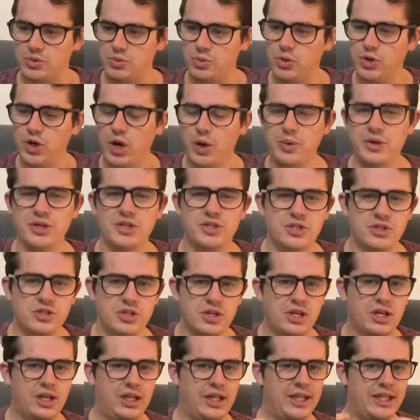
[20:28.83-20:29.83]
We'll go into the
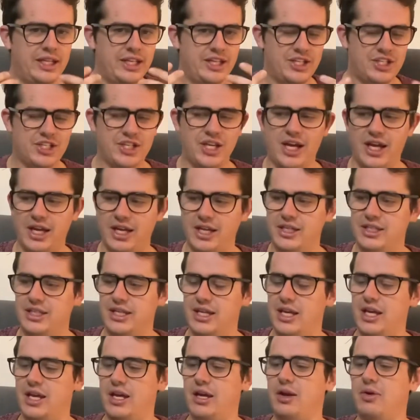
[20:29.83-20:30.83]
cliches
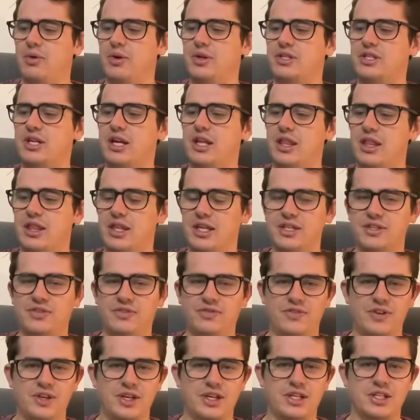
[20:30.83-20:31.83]
here and say that these
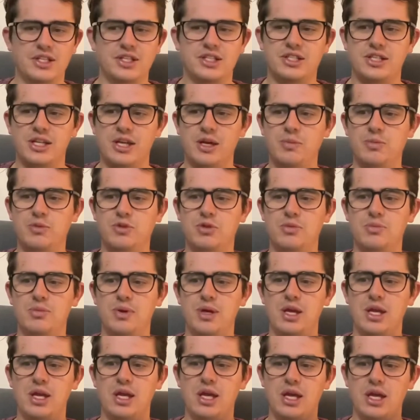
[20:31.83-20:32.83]
figures seem to
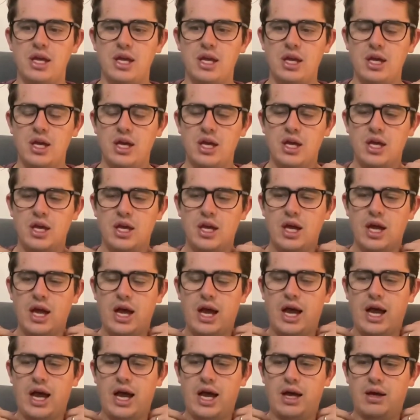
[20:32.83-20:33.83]
be
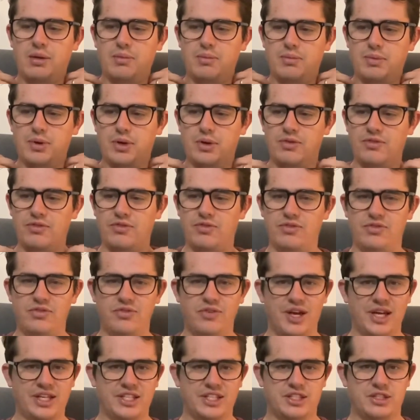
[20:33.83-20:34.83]

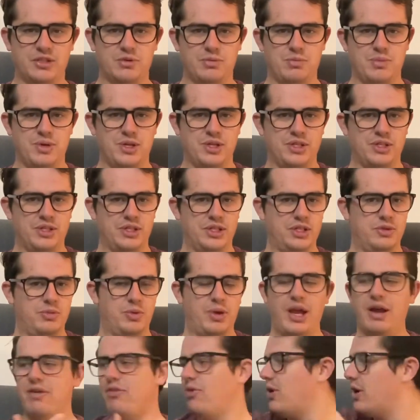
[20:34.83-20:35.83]
vestmented,
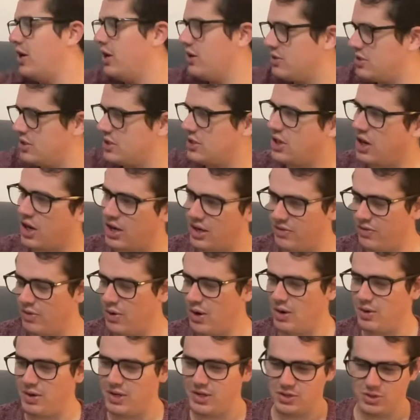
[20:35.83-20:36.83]
where everyone else is kind of
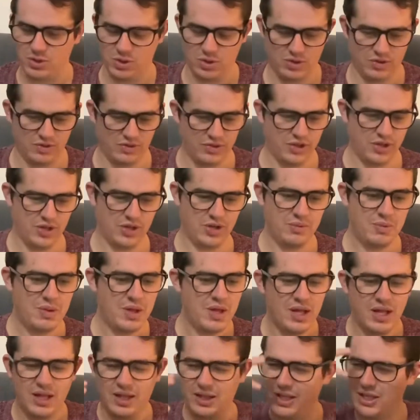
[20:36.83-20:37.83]
wearing sort of the,
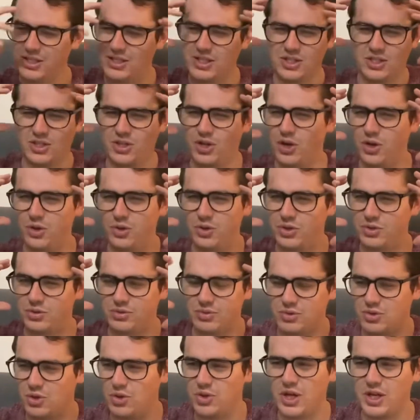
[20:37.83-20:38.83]
let's just go the
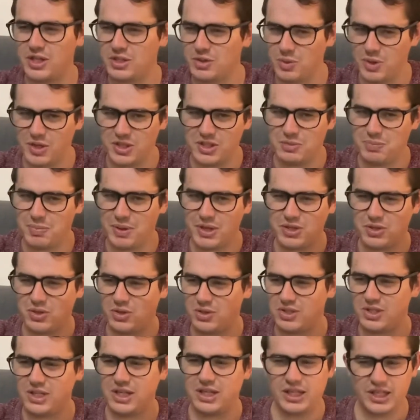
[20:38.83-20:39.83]
2001 Space
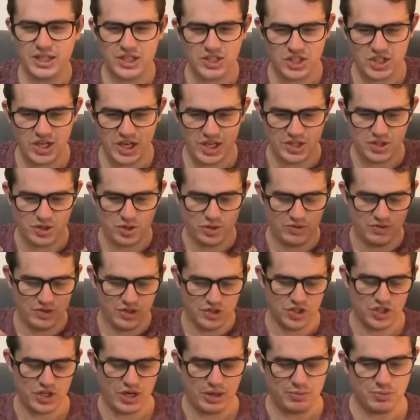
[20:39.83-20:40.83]
Odyssey cliche, the sort of the
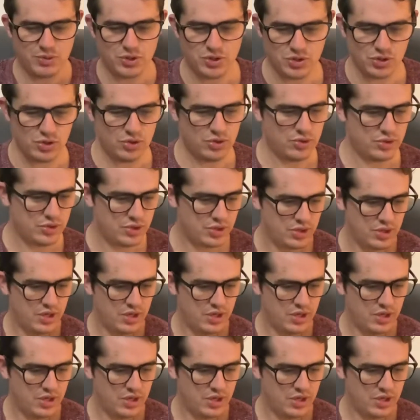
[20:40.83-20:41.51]
jumpsuit,